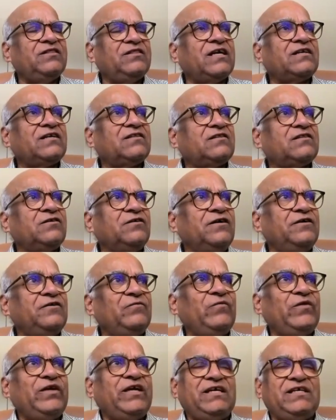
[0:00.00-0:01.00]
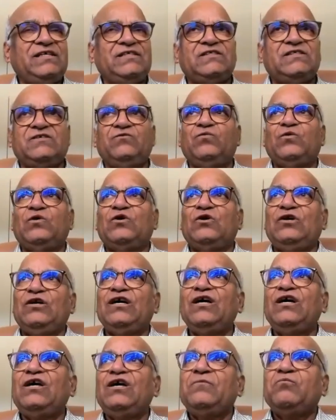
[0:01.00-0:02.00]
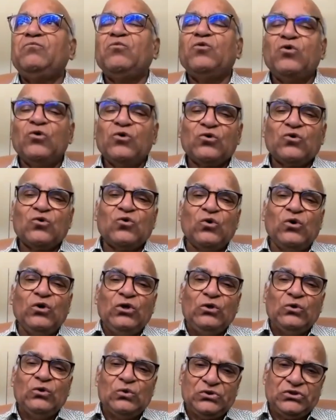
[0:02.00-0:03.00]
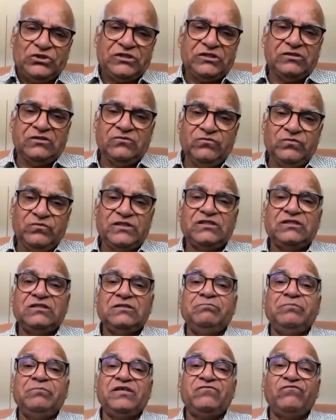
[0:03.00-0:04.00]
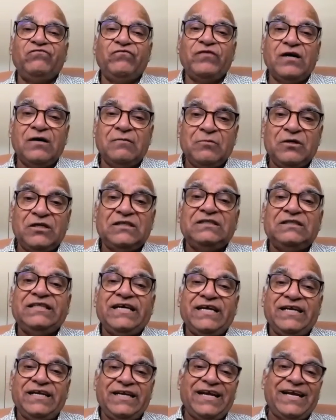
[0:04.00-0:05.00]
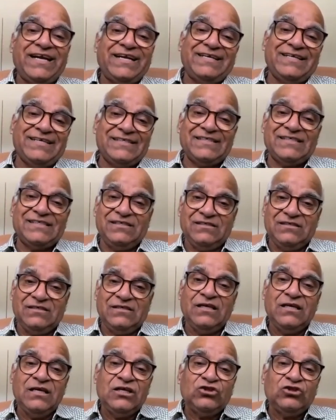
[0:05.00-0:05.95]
That third way is involved more collusion with the big pharma than addressing